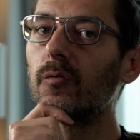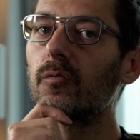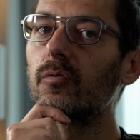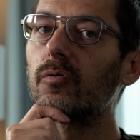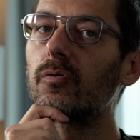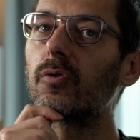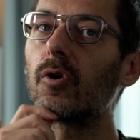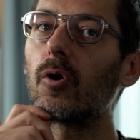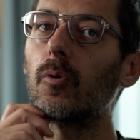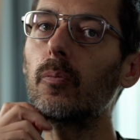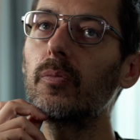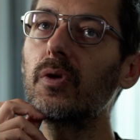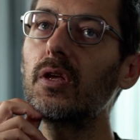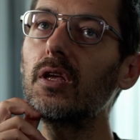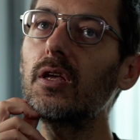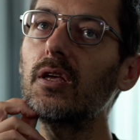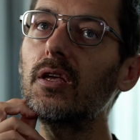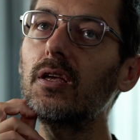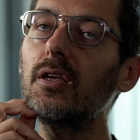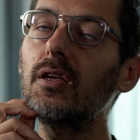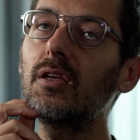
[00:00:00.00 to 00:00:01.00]
For
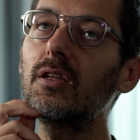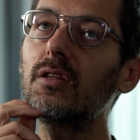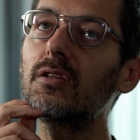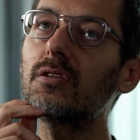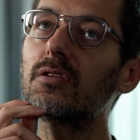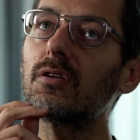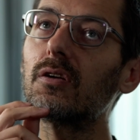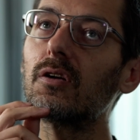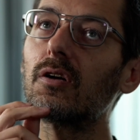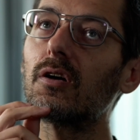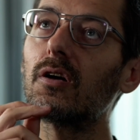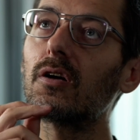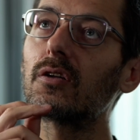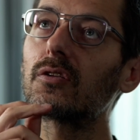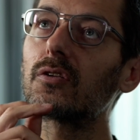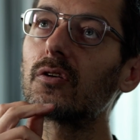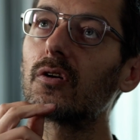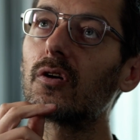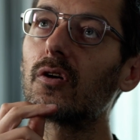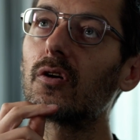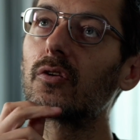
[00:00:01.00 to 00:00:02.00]
me, it's a
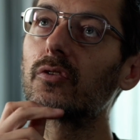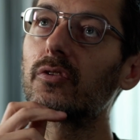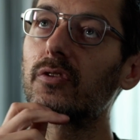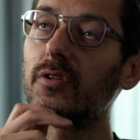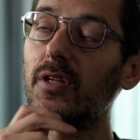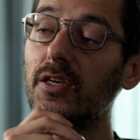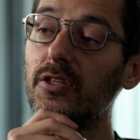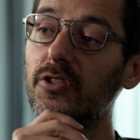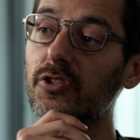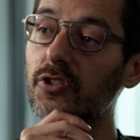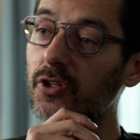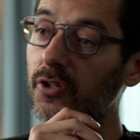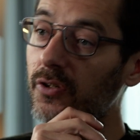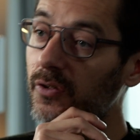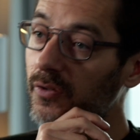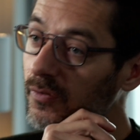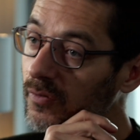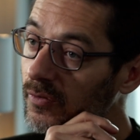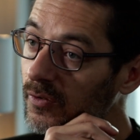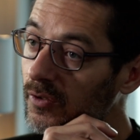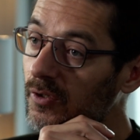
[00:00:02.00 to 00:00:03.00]
lot on
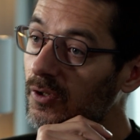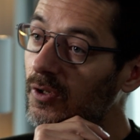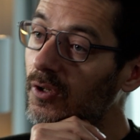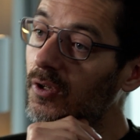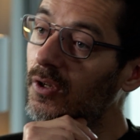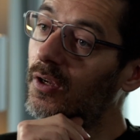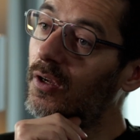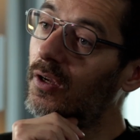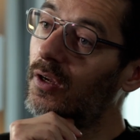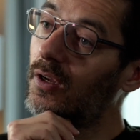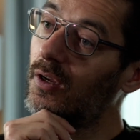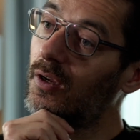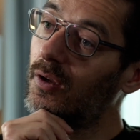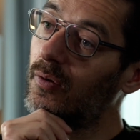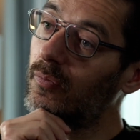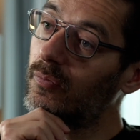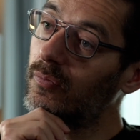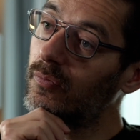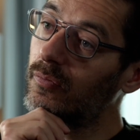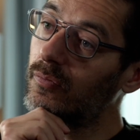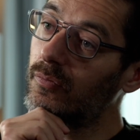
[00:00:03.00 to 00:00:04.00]
texture,
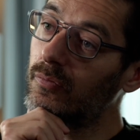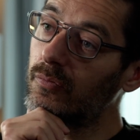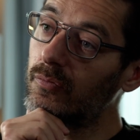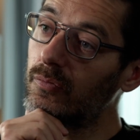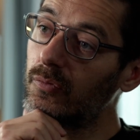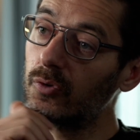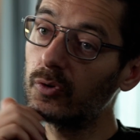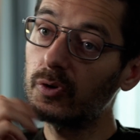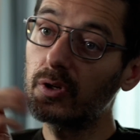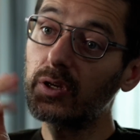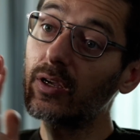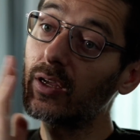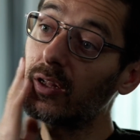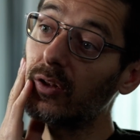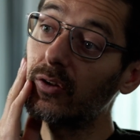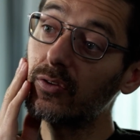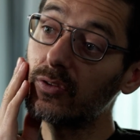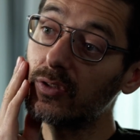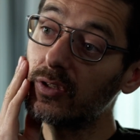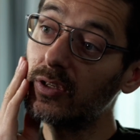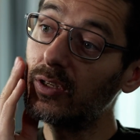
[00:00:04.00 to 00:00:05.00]
looking at
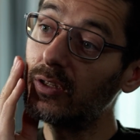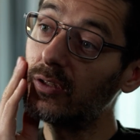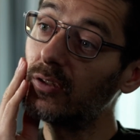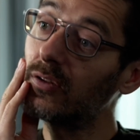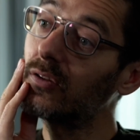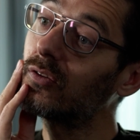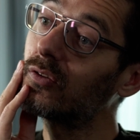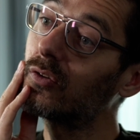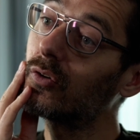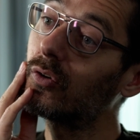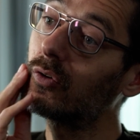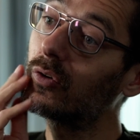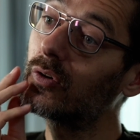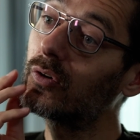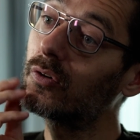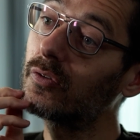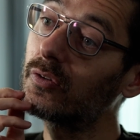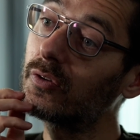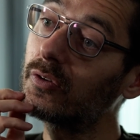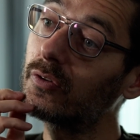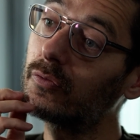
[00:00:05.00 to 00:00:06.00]
the skin
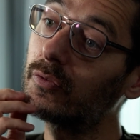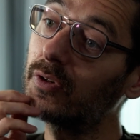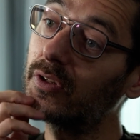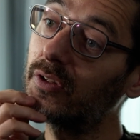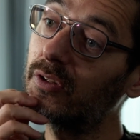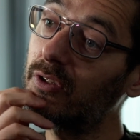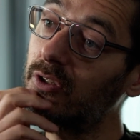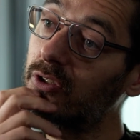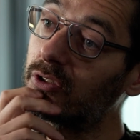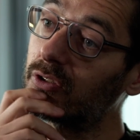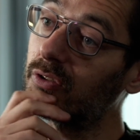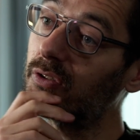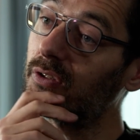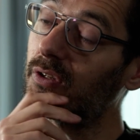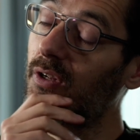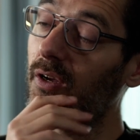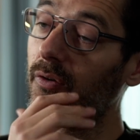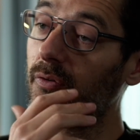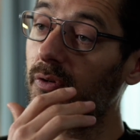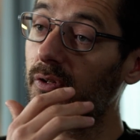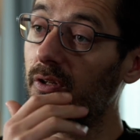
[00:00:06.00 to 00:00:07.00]
tone, the rendition,
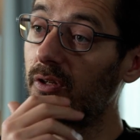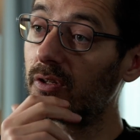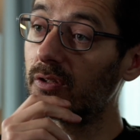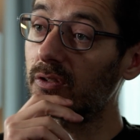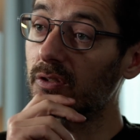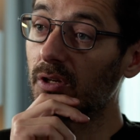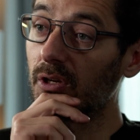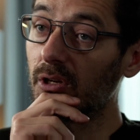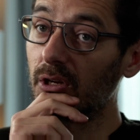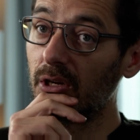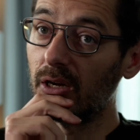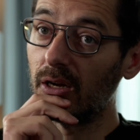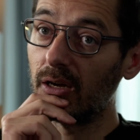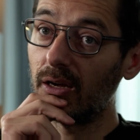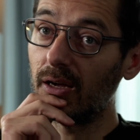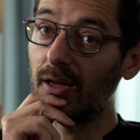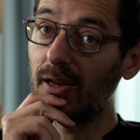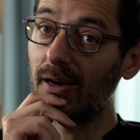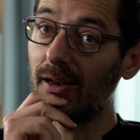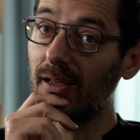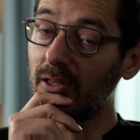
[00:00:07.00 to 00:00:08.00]
how it is.
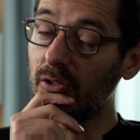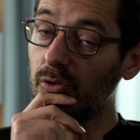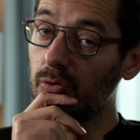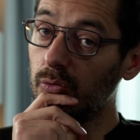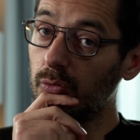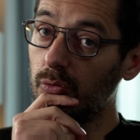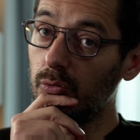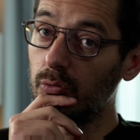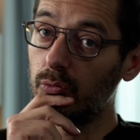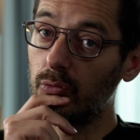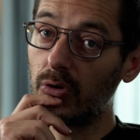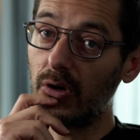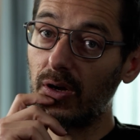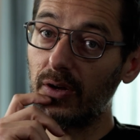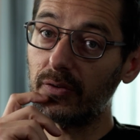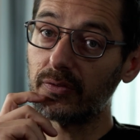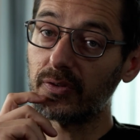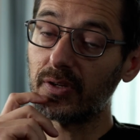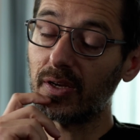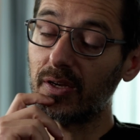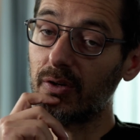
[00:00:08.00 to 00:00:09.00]
I like to
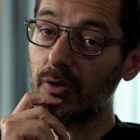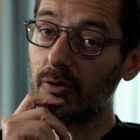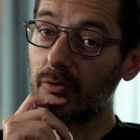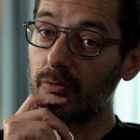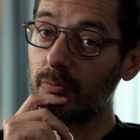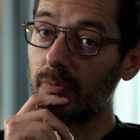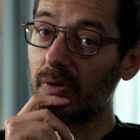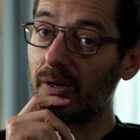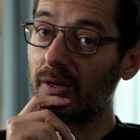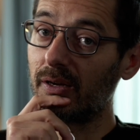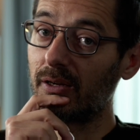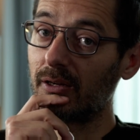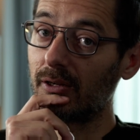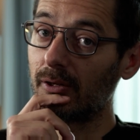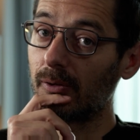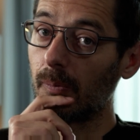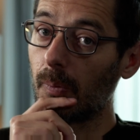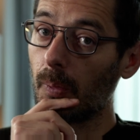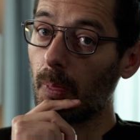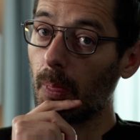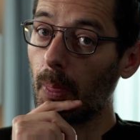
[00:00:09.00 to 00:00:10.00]
have kind of my